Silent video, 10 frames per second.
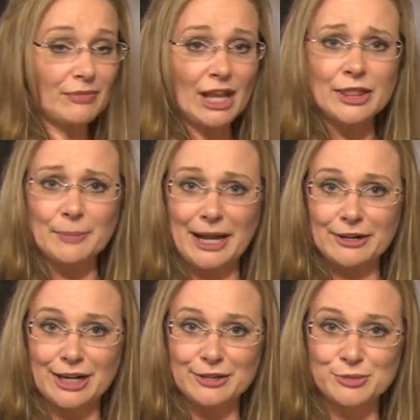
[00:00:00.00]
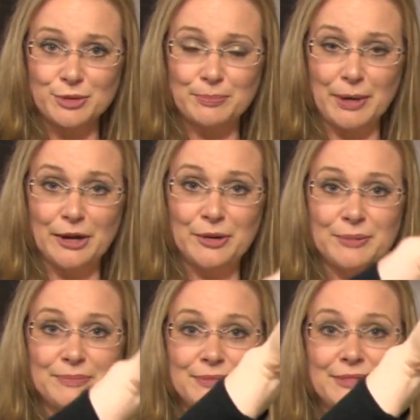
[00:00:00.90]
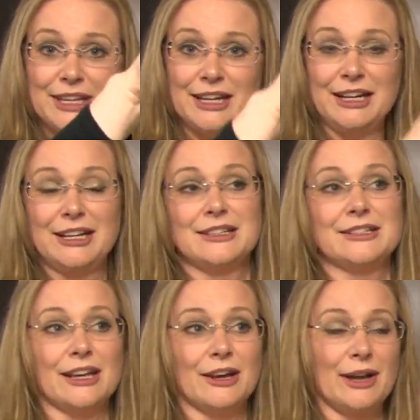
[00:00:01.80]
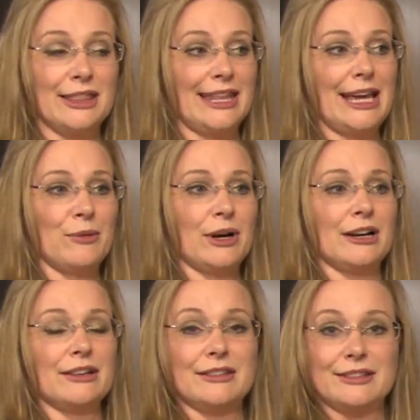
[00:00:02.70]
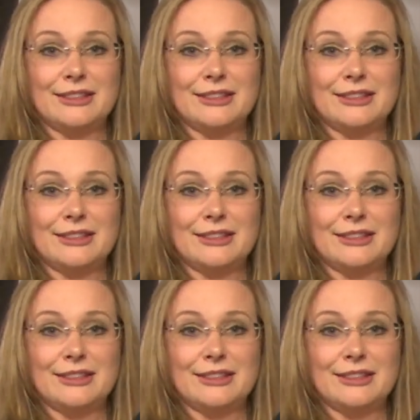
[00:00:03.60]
And the backgrounds would bow, so, and they were,